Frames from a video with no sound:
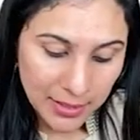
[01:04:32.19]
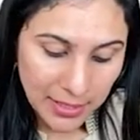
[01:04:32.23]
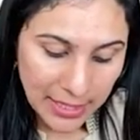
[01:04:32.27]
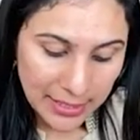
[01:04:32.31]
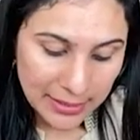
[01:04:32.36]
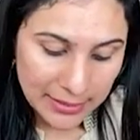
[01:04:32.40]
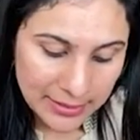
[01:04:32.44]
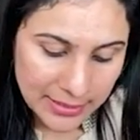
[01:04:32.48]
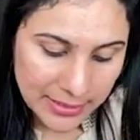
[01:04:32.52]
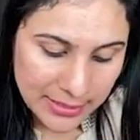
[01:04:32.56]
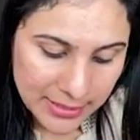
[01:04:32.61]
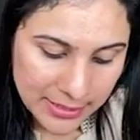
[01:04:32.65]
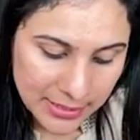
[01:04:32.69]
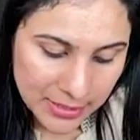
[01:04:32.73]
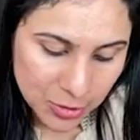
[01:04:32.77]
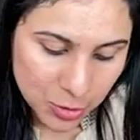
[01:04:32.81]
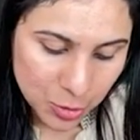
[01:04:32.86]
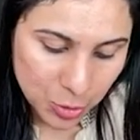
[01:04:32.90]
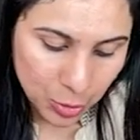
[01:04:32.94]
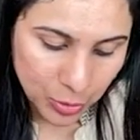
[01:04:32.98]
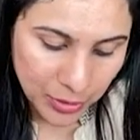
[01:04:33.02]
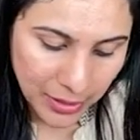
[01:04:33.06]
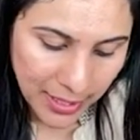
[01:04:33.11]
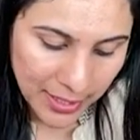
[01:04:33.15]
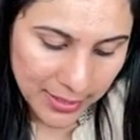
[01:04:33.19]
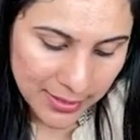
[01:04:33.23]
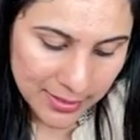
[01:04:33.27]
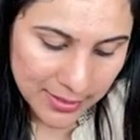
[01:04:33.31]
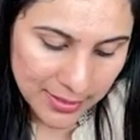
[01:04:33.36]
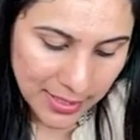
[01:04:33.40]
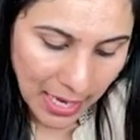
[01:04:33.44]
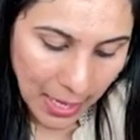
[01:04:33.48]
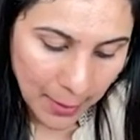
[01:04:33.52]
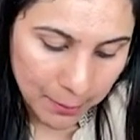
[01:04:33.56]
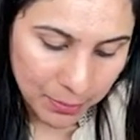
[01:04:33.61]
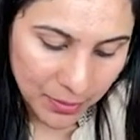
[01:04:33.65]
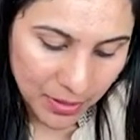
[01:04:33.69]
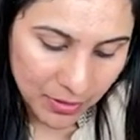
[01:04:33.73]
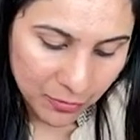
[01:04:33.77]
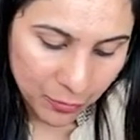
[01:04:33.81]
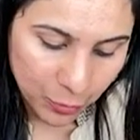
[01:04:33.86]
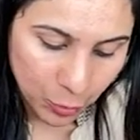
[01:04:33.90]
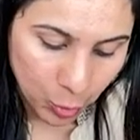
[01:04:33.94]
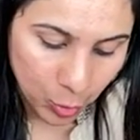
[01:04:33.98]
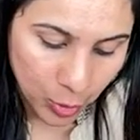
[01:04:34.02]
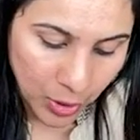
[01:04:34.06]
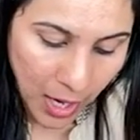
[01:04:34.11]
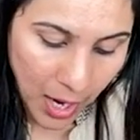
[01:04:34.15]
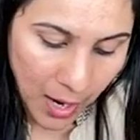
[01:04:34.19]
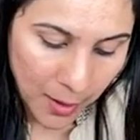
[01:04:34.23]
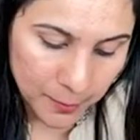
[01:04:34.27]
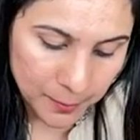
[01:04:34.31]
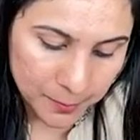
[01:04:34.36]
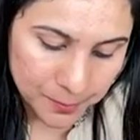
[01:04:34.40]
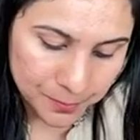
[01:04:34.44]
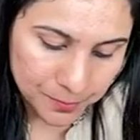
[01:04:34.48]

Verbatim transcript: and this is known as epiphora